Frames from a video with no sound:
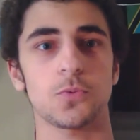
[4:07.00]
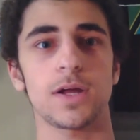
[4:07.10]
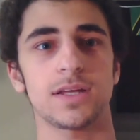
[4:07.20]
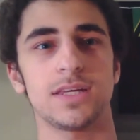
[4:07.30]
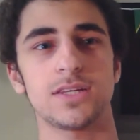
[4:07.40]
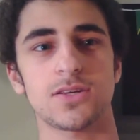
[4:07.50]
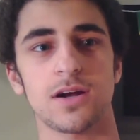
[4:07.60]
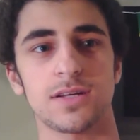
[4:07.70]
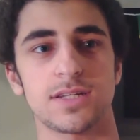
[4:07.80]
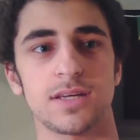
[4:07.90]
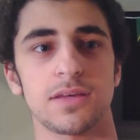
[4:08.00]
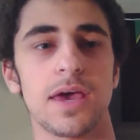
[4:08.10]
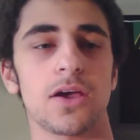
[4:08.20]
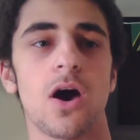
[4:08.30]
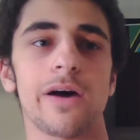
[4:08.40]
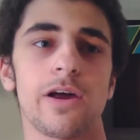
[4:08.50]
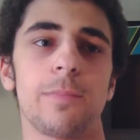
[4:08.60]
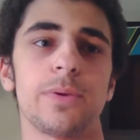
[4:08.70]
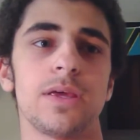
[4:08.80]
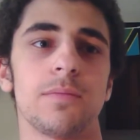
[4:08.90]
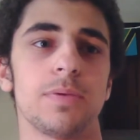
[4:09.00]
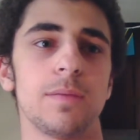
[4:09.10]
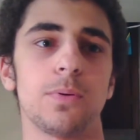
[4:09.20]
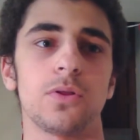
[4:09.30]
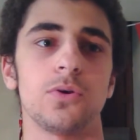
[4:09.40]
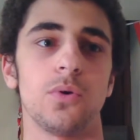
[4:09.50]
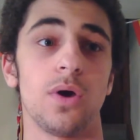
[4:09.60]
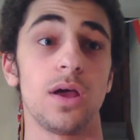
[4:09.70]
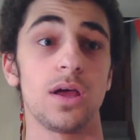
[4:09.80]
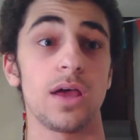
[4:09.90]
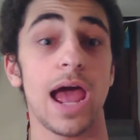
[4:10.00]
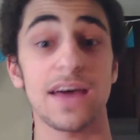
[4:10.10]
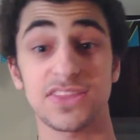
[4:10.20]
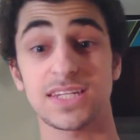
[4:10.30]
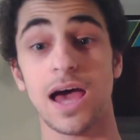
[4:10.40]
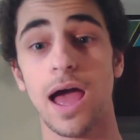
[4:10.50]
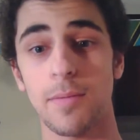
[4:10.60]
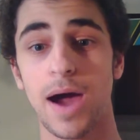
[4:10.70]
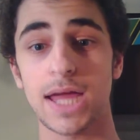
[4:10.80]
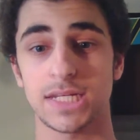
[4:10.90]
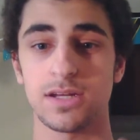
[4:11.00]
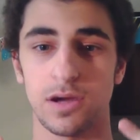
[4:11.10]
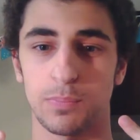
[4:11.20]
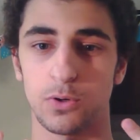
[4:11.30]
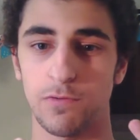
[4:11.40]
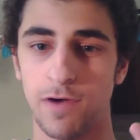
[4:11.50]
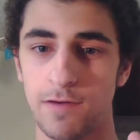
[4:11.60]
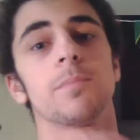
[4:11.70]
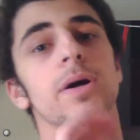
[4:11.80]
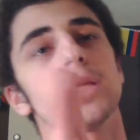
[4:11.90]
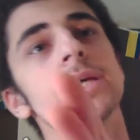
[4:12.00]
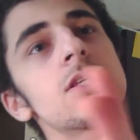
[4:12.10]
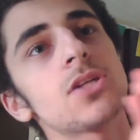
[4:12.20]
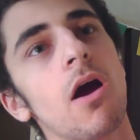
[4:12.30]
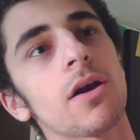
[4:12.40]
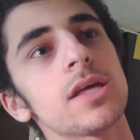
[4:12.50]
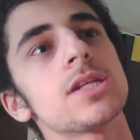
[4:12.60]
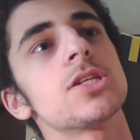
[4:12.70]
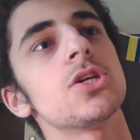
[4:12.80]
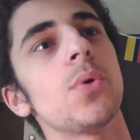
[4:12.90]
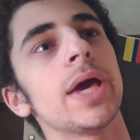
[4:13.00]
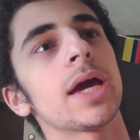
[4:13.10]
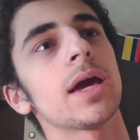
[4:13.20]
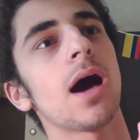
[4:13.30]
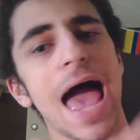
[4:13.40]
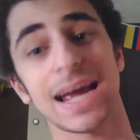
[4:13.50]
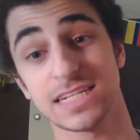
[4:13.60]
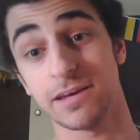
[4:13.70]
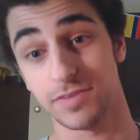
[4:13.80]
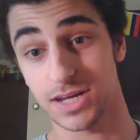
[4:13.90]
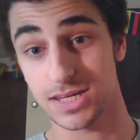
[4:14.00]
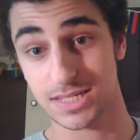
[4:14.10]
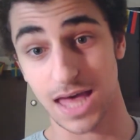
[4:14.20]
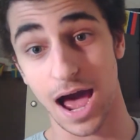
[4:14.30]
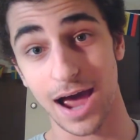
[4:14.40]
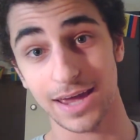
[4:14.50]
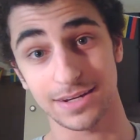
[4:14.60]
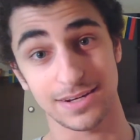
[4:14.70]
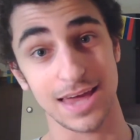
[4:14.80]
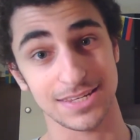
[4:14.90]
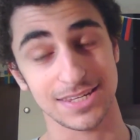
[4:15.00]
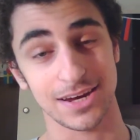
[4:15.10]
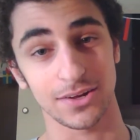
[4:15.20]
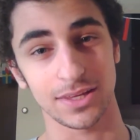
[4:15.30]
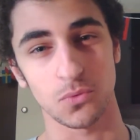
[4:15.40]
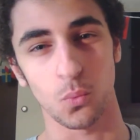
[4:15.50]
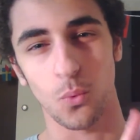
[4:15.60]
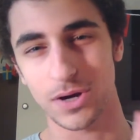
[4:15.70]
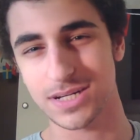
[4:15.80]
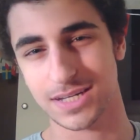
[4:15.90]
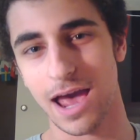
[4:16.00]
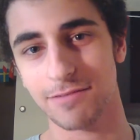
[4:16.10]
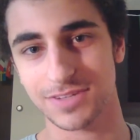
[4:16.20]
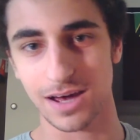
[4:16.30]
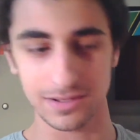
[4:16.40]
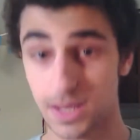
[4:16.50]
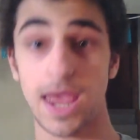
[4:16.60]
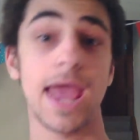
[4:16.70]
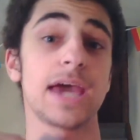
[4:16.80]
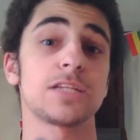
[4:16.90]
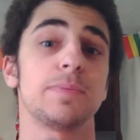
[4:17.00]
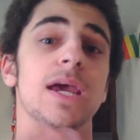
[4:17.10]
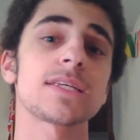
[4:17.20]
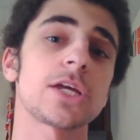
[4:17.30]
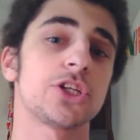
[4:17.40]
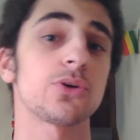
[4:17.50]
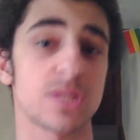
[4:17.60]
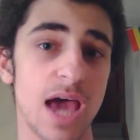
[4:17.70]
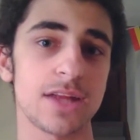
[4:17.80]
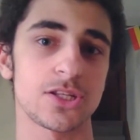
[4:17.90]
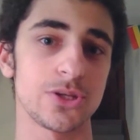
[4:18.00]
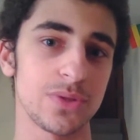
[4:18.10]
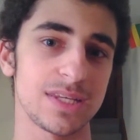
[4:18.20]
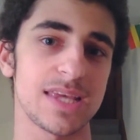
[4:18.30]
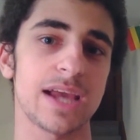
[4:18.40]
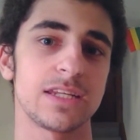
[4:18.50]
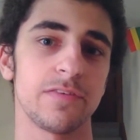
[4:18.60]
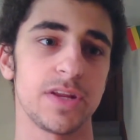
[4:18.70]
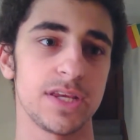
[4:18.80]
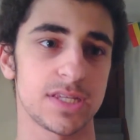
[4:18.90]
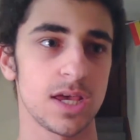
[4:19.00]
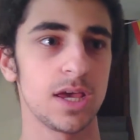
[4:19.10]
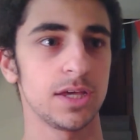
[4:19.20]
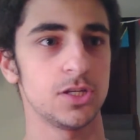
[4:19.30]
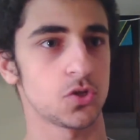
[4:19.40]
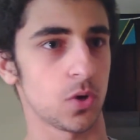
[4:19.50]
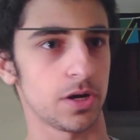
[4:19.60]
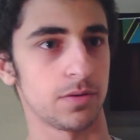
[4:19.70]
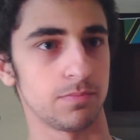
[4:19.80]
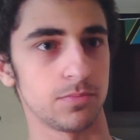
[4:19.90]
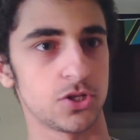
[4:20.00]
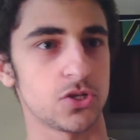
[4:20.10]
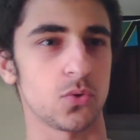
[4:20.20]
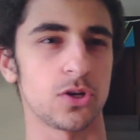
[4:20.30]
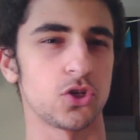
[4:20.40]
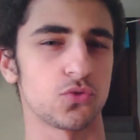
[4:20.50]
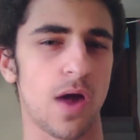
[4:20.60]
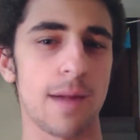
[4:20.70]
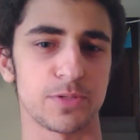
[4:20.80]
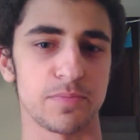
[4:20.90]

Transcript: when he started to get caught up in people who at the time I didn't approve of, but he started doing activities that I necessarily wouldn't have done. And because I chose not to do these activities, he sort of dropped